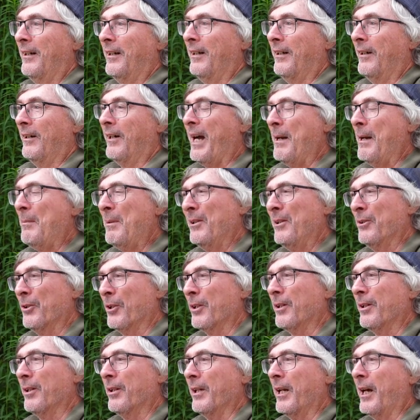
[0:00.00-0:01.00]
I'm a
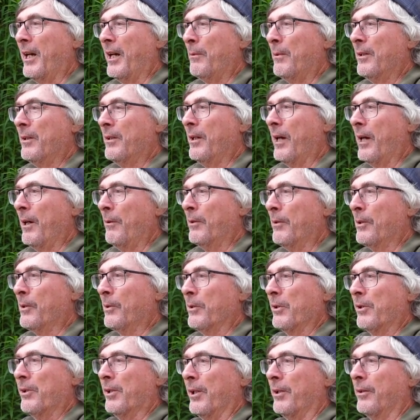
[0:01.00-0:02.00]
nerd. I would I would go
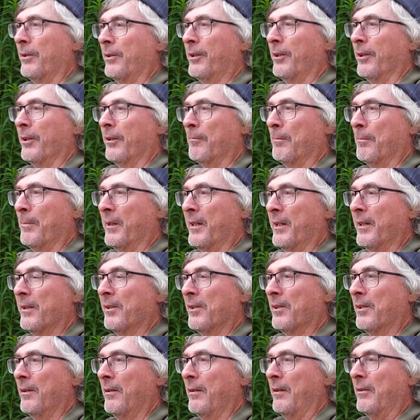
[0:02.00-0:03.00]
to Selkirk
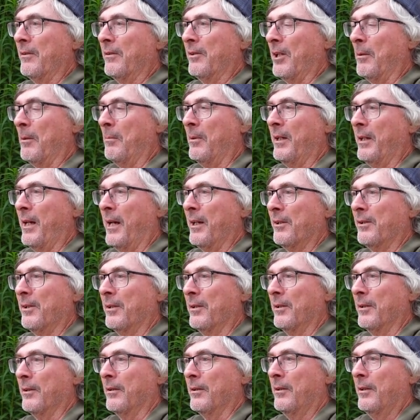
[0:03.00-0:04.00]
because it, someone has
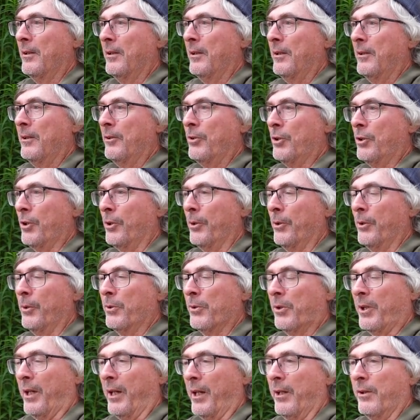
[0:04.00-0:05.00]
to show
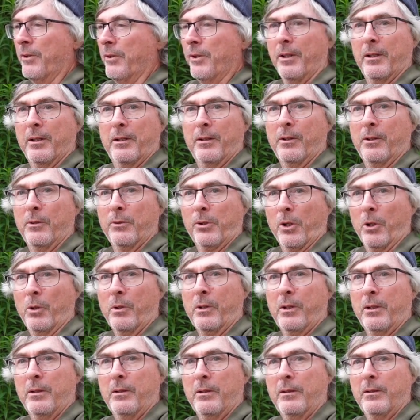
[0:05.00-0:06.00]
those kids that those
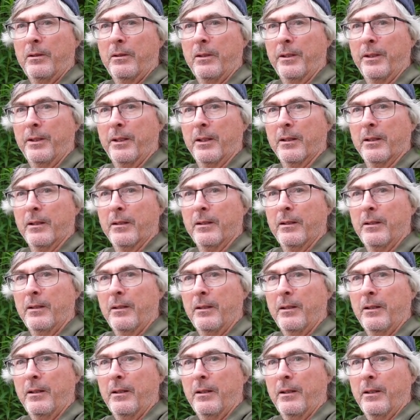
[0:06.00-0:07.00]
oak in there.
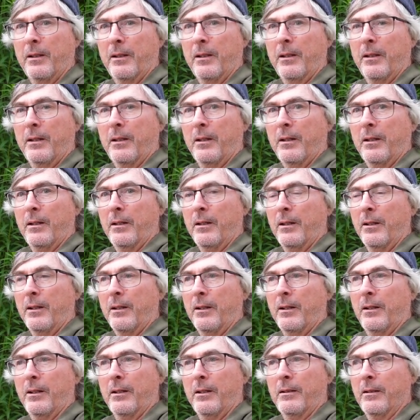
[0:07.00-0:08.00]

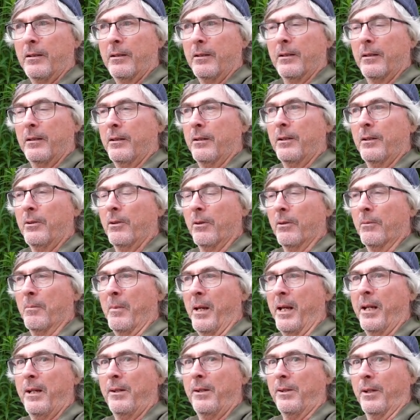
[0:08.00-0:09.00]
That they're
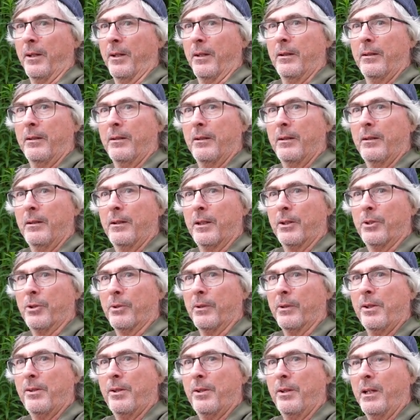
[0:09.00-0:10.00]
amazing. The
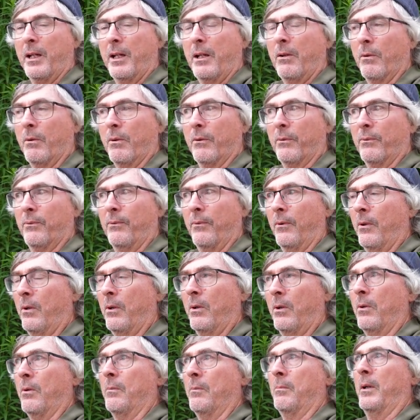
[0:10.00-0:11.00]
trees in there were
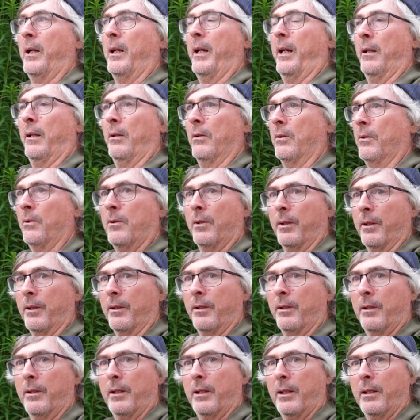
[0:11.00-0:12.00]
oh my lord.
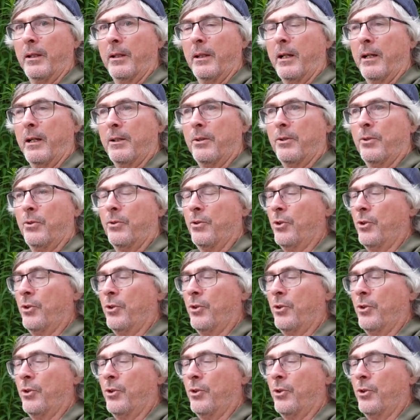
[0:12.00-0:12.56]
They uh,